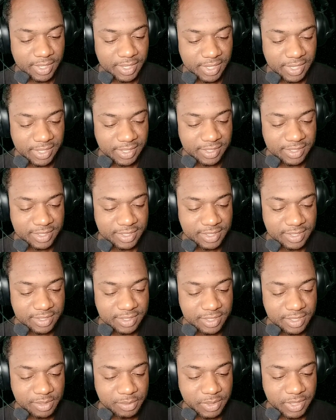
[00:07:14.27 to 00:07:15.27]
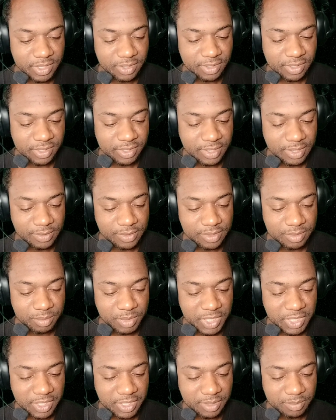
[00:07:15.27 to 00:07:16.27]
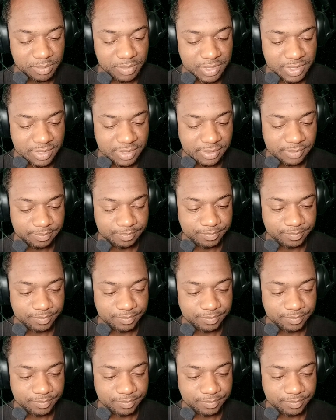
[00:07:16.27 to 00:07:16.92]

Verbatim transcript: Uh, he's continuing on those mediums.